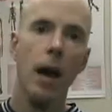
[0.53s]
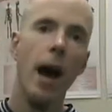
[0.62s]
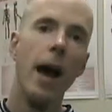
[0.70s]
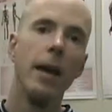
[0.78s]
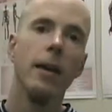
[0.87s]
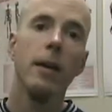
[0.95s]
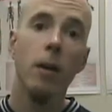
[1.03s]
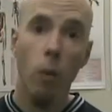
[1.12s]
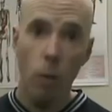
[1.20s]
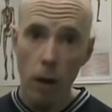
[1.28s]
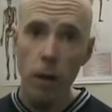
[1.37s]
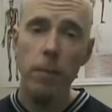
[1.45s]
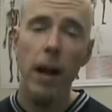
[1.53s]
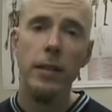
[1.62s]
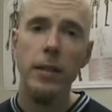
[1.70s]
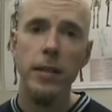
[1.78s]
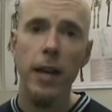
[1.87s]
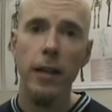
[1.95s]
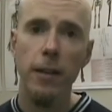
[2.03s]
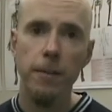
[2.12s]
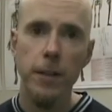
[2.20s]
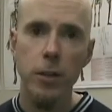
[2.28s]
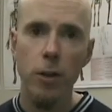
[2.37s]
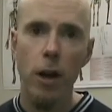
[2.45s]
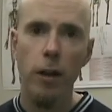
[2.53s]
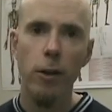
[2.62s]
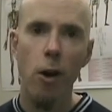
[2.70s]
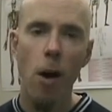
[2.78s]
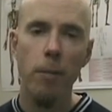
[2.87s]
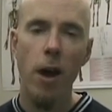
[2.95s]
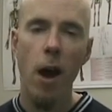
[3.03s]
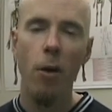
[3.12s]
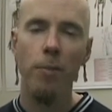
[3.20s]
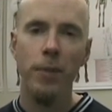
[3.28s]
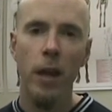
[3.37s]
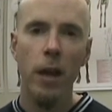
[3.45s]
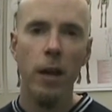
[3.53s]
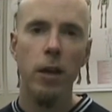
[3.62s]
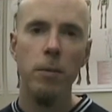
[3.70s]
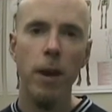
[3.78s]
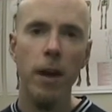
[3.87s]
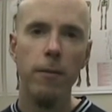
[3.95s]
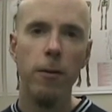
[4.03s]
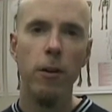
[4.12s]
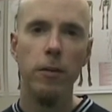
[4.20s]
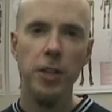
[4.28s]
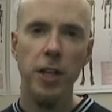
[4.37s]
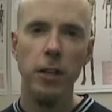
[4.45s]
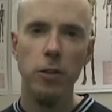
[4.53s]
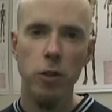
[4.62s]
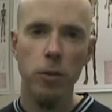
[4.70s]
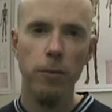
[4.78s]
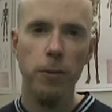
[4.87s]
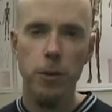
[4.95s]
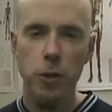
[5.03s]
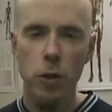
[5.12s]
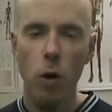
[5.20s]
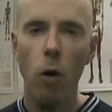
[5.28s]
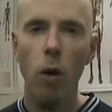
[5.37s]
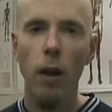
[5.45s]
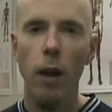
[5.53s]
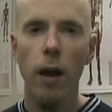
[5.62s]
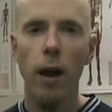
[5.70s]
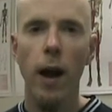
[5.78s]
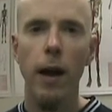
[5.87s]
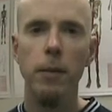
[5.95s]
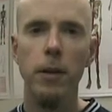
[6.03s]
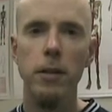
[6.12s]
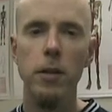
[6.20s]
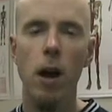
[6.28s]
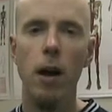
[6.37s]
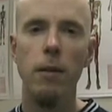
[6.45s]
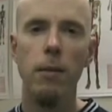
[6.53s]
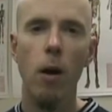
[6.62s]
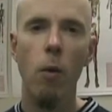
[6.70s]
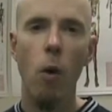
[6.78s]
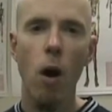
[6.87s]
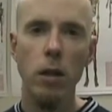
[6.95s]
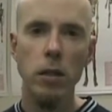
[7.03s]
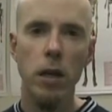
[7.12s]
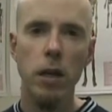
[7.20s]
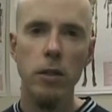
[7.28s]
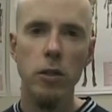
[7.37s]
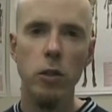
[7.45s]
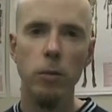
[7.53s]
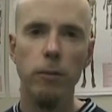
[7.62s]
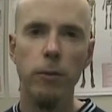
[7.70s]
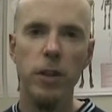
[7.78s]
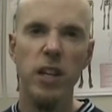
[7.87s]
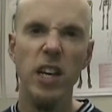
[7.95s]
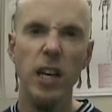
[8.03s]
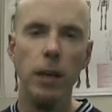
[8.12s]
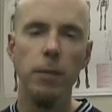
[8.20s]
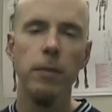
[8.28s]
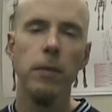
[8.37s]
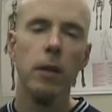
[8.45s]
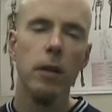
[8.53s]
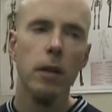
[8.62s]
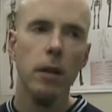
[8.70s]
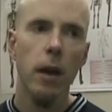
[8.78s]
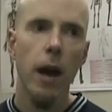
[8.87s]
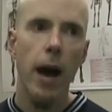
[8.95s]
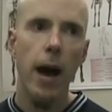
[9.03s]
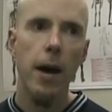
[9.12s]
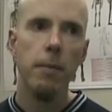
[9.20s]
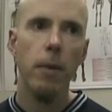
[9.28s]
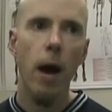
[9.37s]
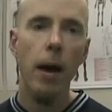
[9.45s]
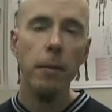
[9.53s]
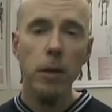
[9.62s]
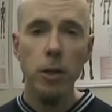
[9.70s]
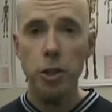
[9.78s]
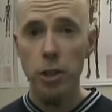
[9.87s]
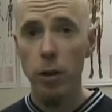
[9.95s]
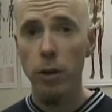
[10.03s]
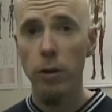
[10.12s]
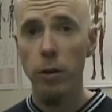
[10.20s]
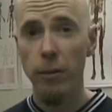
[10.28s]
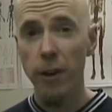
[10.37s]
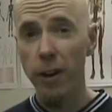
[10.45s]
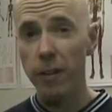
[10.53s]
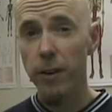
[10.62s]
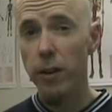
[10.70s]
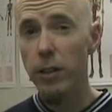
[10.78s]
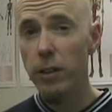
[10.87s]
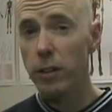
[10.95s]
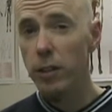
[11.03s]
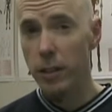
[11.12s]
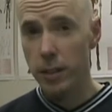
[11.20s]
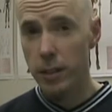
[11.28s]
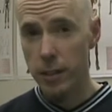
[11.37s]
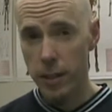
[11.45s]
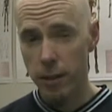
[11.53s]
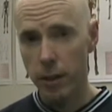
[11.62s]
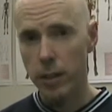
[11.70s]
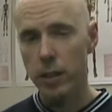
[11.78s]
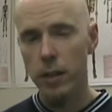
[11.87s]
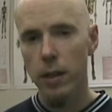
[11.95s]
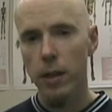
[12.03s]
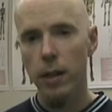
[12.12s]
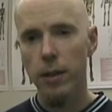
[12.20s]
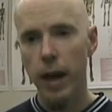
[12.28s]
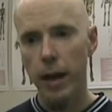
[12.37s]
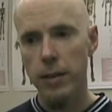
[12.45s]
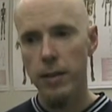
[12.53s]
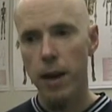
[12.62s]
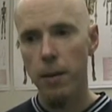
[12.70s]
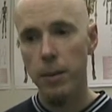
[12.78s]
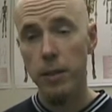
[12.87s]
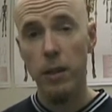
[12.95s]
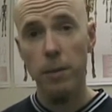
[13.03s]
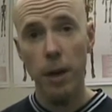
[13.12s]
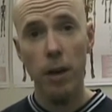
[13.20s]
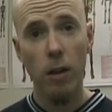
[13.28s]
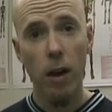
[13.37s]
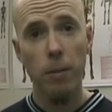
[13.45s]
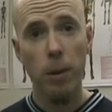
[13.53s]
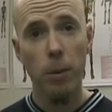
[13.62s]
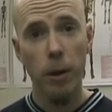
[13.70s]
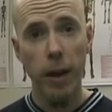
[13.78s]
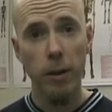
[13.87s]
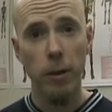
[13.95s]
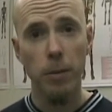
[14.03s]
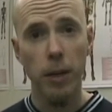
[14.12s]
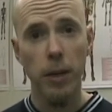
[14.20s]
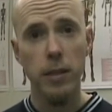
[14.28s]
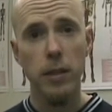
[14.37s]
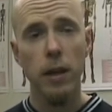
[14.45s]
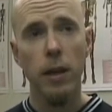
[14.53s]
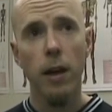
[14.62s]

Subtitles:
Hi, welcome back to CyclingPhysio.com. Now, you may have heard of chicken soup for the soul. I'm going to talk about wonton soup for the knee. I'm going to show you a very, very dirty little secret that is going to make a lot of people angry, because